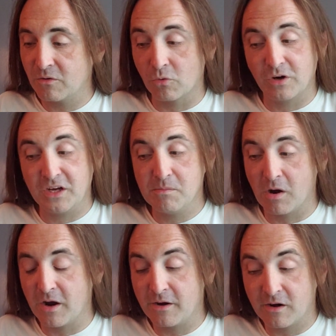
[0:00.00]
Or E
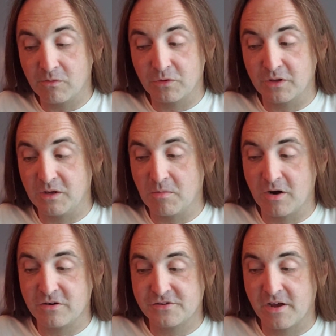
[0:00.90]
minor with E
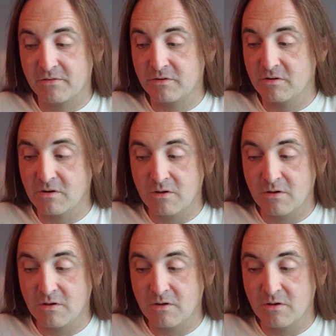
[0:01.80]
minor 7.